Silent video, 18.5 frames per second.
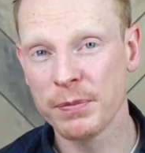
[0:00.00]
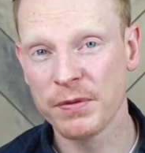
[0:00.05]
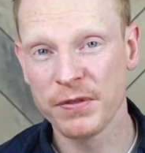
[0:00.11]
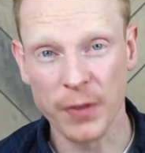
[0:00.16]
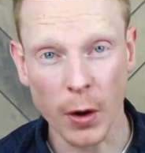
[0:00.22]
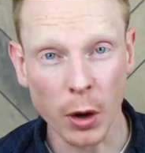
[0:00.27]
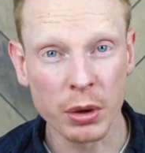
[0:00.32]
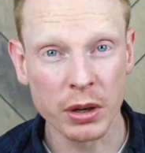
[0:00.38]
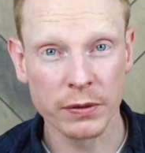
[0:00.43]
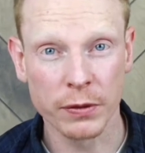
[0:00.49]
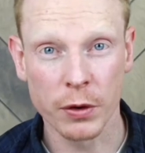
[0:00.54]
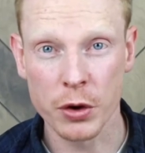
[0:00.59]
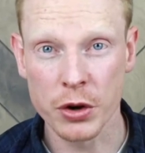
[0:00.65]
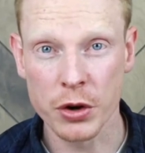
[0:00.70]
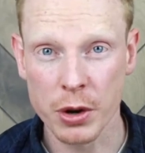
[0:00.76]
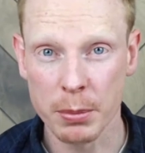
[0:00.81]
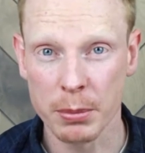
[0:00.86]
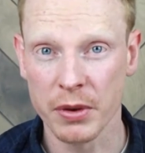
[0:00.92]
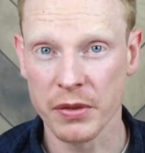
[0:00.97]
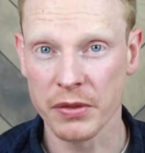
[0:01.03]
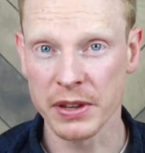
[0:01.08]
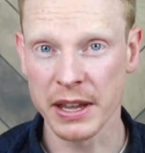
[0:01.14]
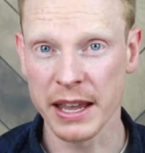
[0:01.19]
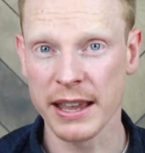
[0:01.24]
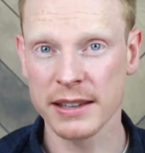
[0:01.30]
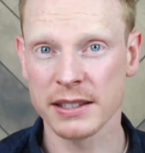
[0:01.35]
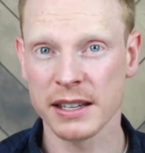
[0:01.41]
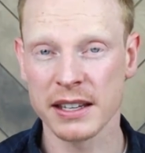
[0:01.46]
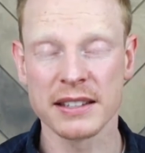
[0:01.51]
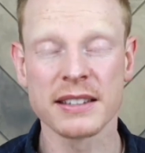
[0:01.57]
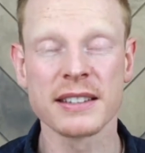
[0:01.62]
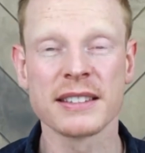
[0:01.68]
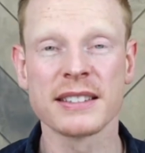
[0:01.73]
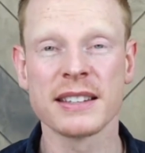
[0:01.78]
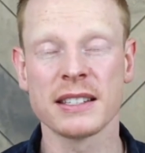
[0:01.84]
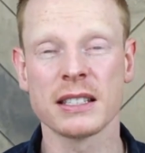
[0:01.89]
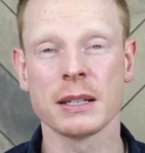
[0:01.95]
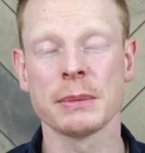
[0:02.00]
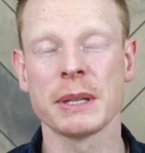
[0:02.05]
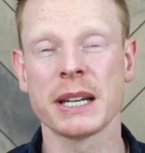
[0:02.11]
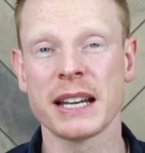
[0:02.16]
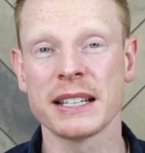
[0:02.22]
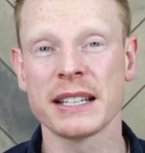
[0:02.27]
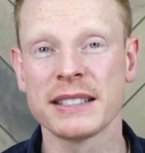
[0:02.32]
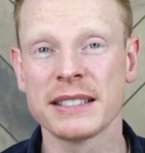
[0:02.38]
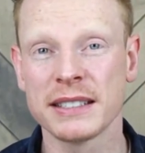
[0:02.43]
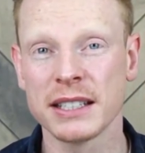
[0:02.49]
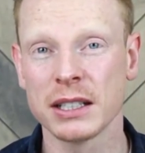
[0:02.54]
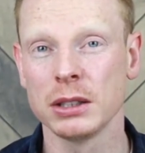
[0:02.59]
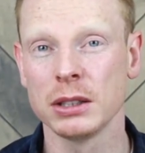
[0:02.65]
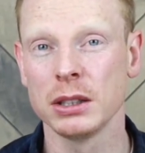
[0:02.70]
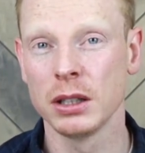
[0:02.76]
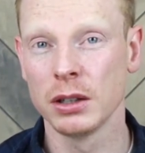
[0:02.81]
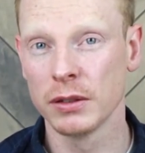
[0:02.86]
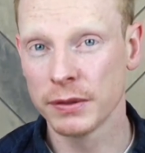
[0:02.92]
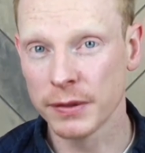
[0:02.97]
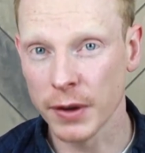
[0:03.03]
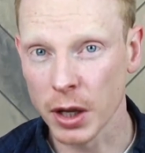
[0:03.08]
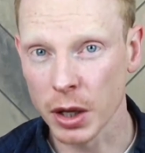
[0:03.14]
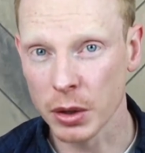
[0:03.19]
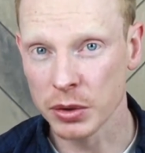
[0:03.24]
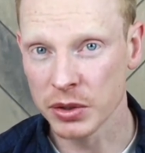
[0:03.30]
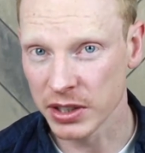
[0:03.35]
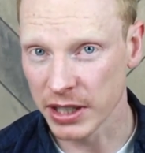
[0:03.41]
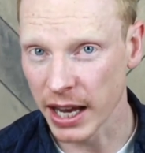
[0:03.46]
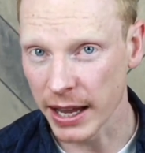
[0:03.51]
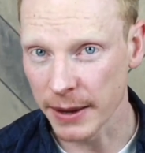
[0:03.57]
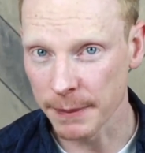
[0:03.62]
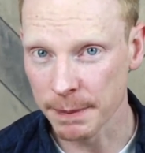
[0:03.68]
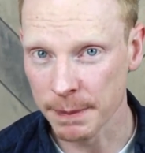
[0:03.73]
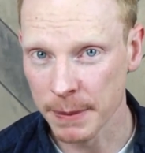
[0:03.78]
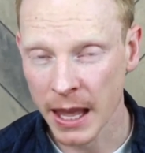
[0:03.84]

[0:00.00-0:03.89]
following for a number of years, and it's a system that I still follow today.